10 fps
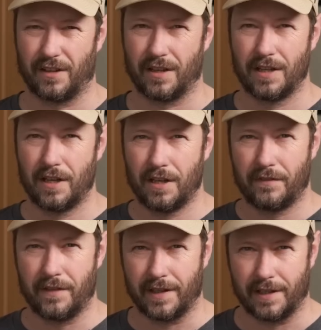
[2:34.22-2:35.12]
the,
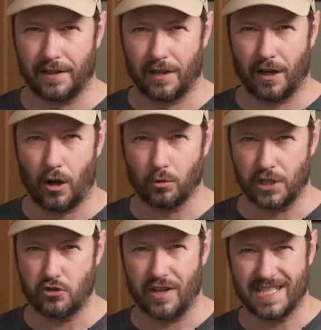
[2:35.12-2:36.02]
the uh,
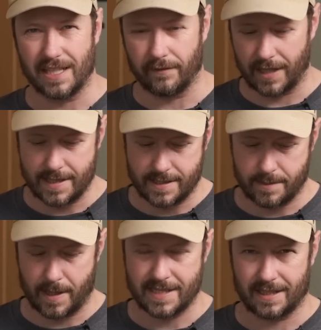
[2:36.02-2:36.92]
holy trinity of
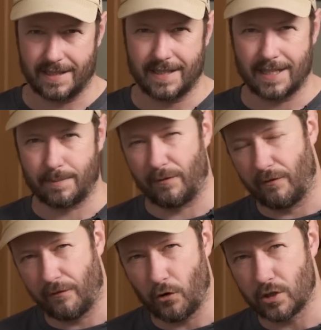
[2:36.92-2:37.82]
lenses basically takes me
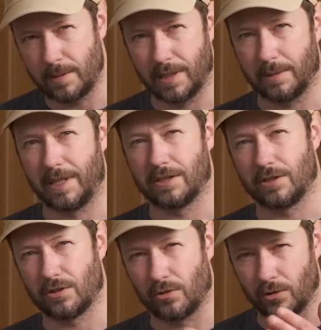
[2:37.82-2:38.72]
from 40
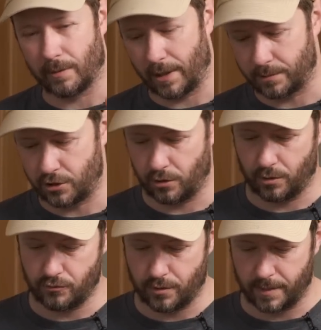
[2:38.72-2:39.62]
millimeters all the way up to
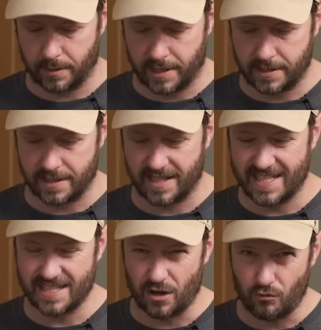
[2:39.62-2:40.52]
200 millimeters.
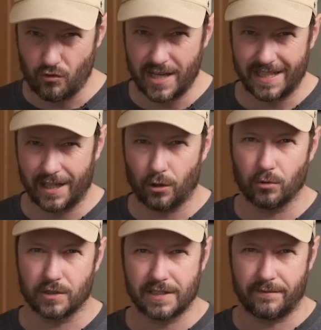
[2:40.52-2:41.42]
This is a really
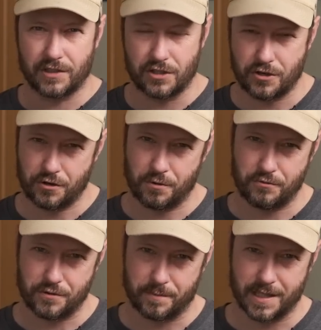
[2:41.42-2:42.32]
old 70 to
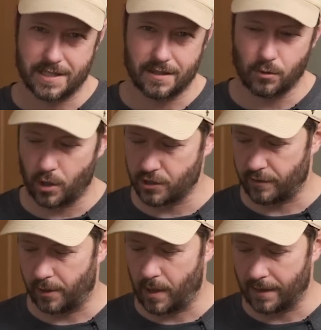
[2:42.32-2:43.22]
200, but it still works
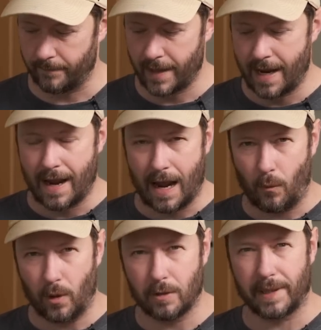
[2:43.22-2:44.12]
really well. I
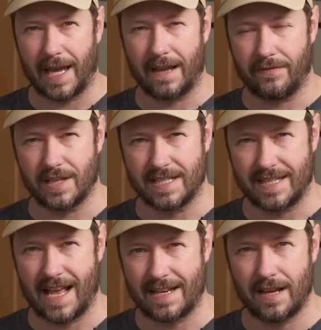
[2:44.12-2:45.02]
will be getting the
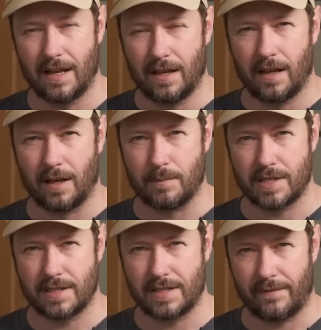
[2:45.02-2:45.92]
Z um,
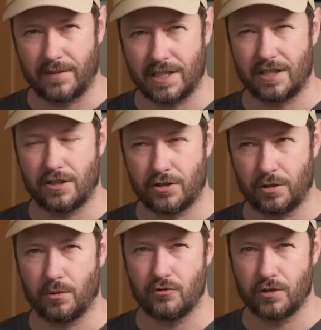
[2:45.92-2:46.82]
70 to
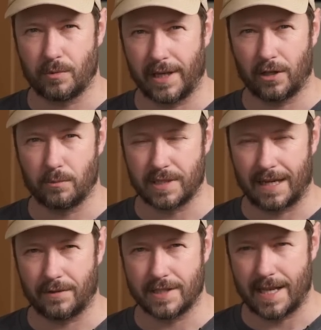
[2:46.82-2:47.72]
200 when it comes
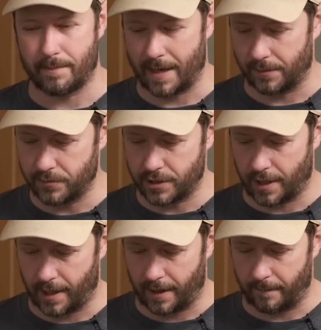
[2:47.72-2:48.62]
out, the Z mount,
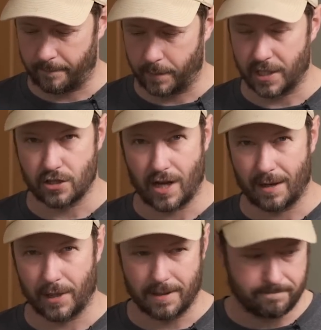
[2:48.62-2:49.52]
um, but it's not
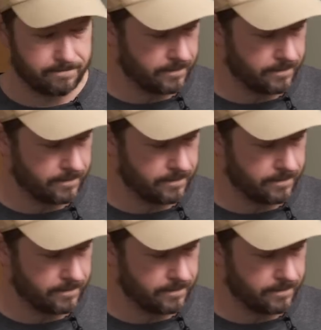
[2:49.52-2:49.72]
out yet.